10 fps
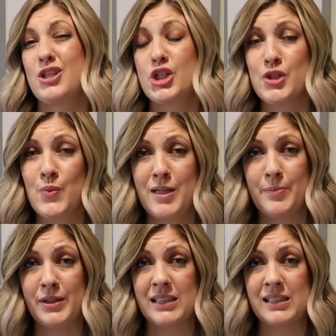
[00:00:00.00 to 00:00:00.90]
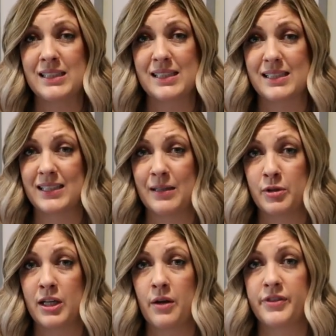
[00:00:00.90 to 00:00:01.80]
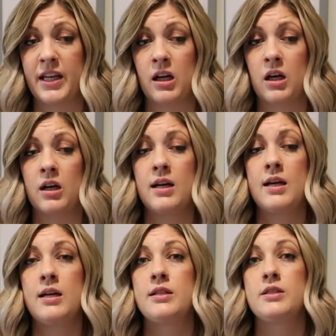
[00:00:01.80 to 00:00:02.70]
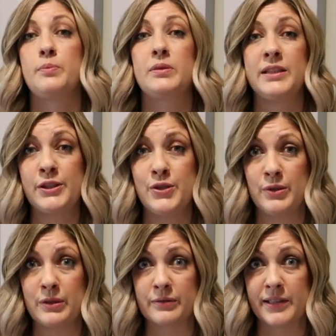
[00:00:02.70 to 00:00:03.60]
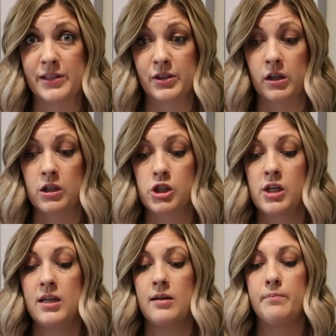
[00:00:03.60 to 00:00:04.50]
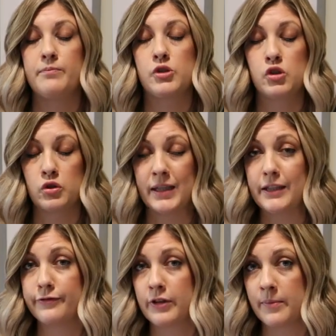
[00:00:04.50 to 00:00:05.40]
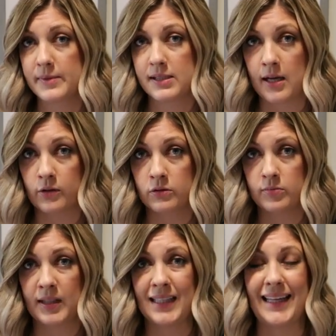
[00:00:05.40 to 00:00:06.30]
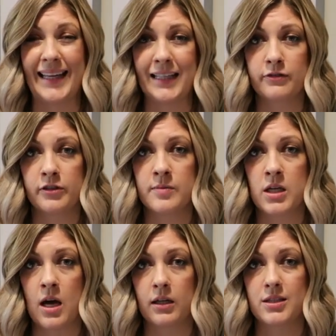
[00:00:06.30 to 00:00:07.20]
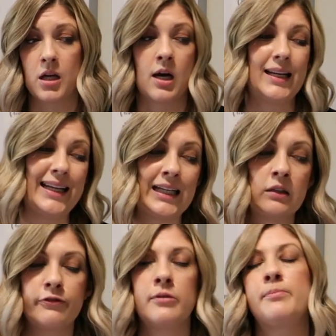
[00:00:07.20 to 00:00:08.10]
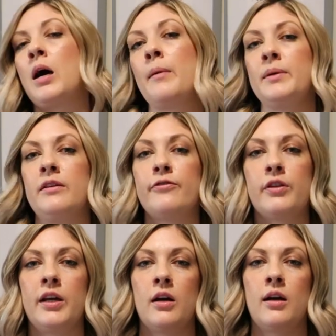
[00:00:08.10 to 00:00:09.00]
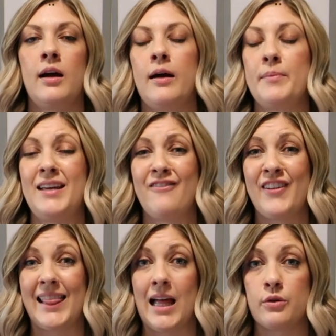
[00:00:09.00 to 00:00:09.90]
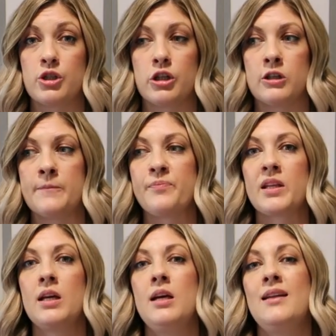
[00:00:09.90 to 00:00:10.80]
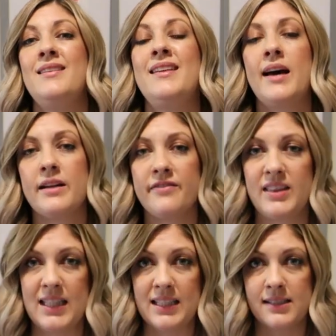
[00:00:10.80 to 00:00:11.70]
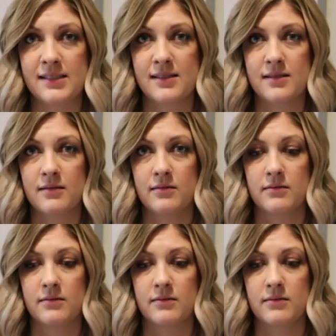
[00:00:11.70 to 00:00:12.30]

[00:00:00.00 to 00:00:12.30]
Just want to put a little disclaimer out there to please do your research. Straight from Snuggle Me and from Dockatot and from Boppy for their infant lounger, none of these